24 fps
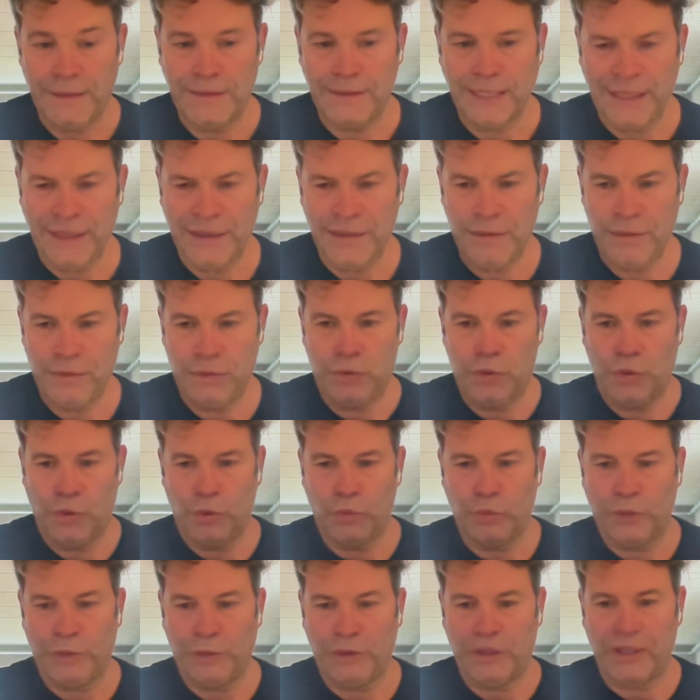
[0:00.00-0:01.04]
Then
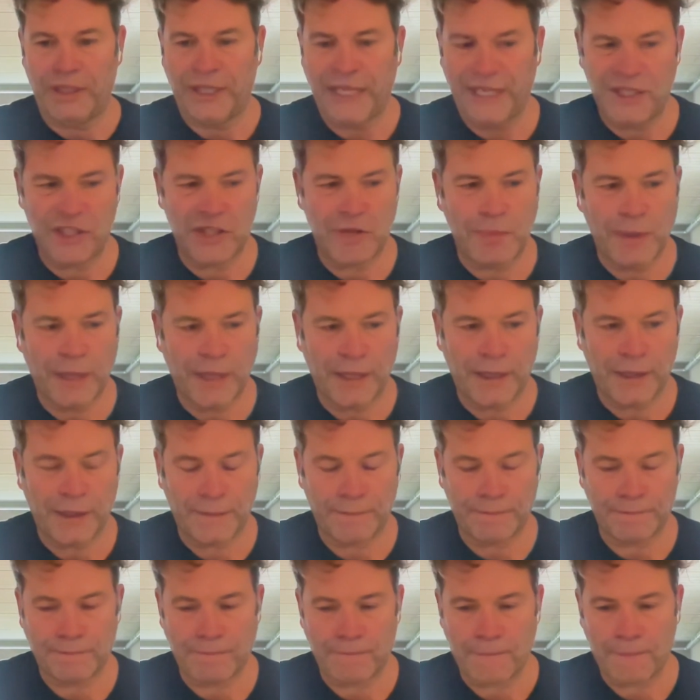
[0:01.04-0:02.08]
we were engaged
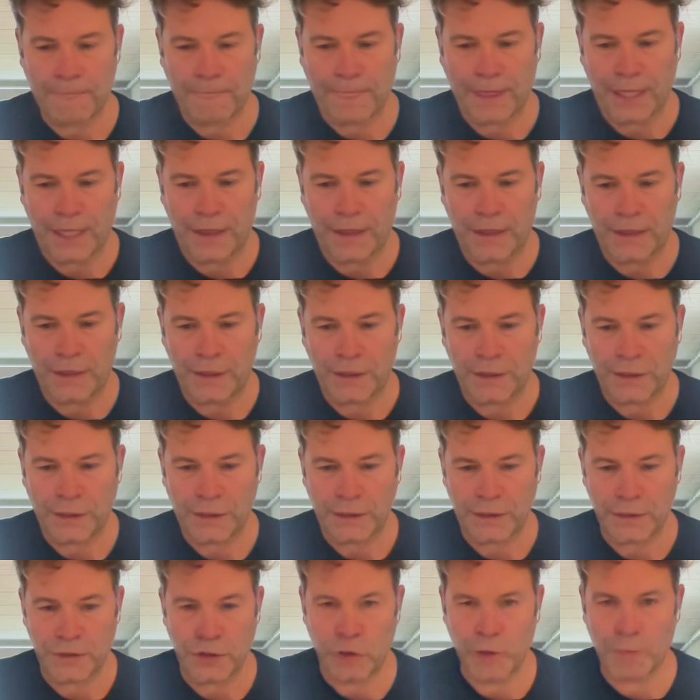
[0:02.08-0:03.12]
by
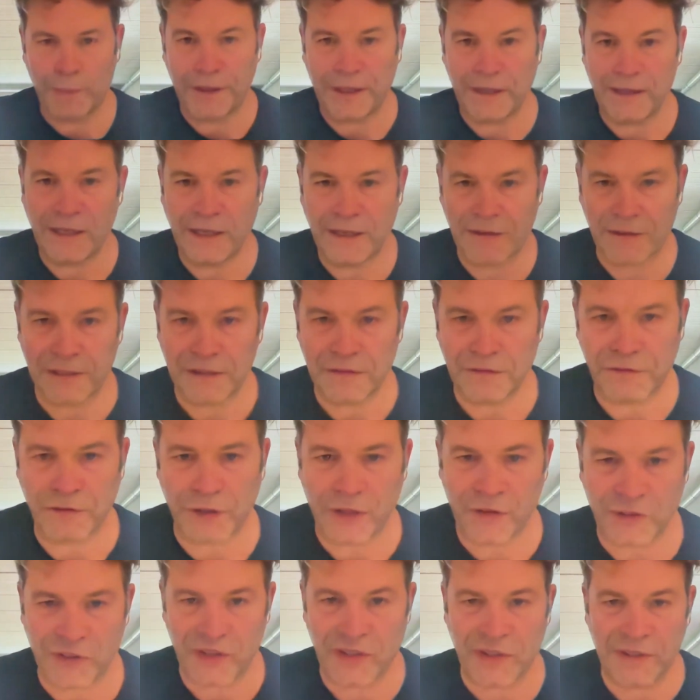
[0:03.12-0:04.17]
Groupe Eclair in
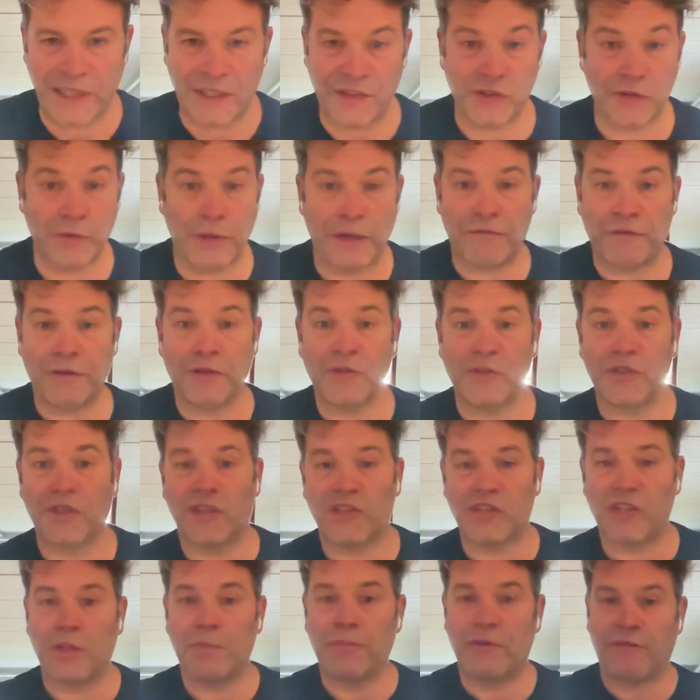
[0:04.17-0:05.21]
France. It's a reference
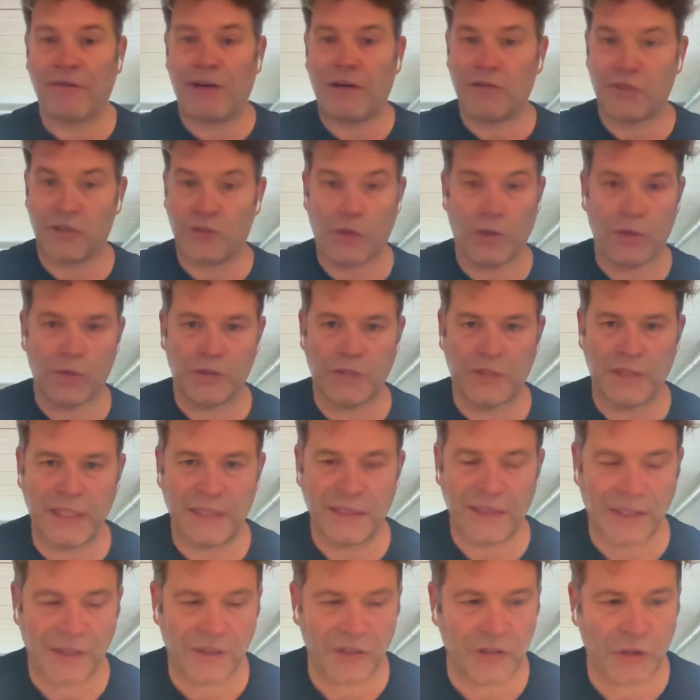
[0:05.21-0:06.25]
customer of ours. All the
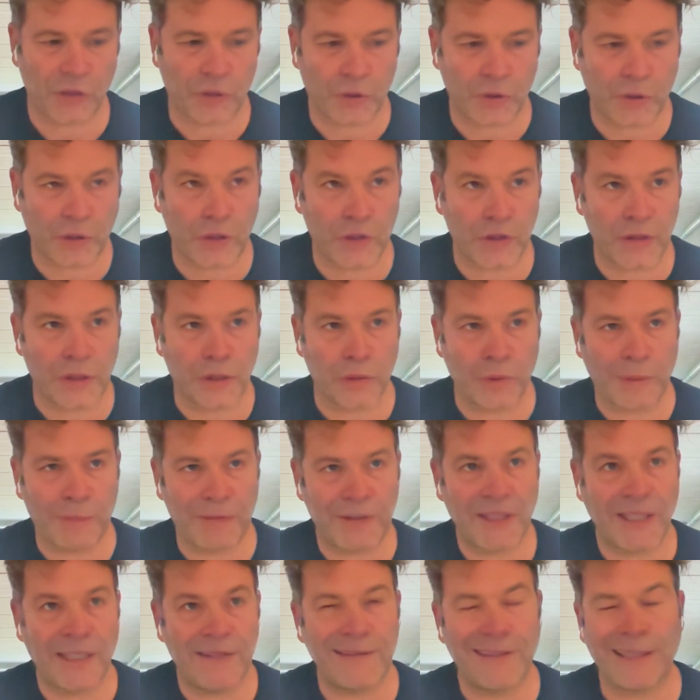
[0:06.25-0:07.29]
details are on our
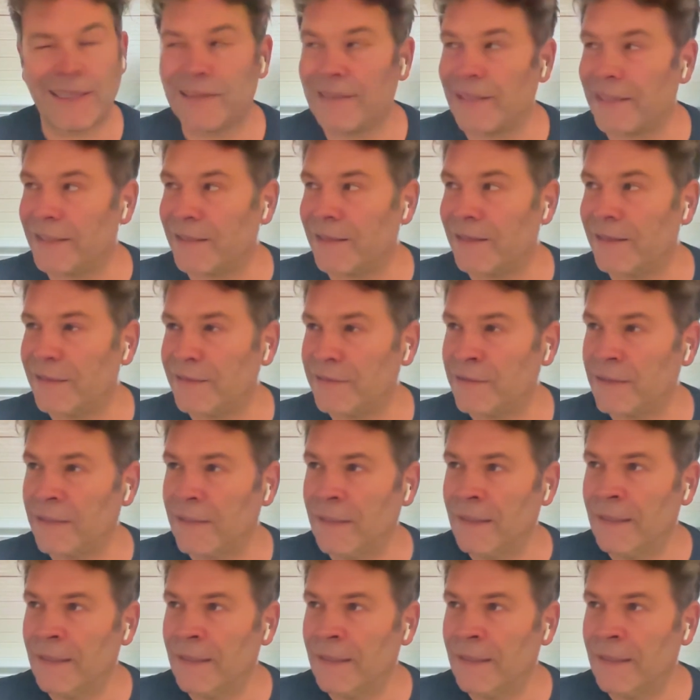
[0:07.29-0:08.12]
website. And Eclair,